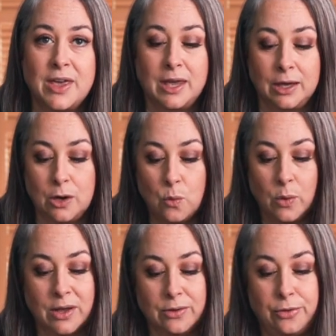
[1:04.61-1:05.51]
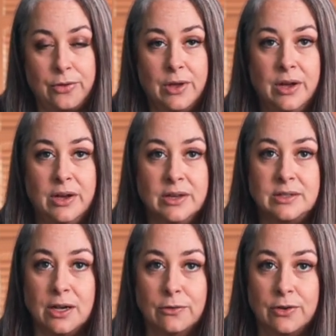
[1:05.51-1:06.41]
thing with
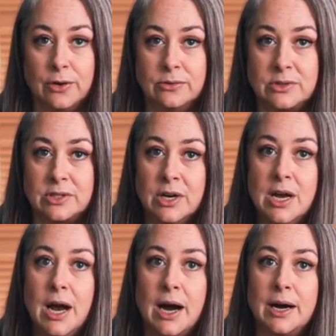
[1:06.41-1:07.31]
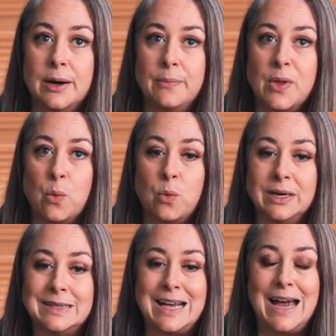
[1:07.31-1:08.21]
cell phones.
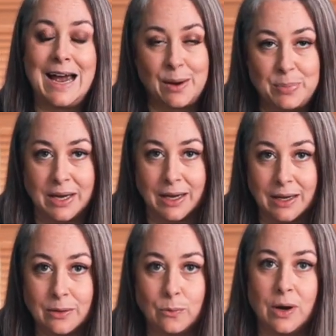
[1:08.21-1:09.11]
What is happening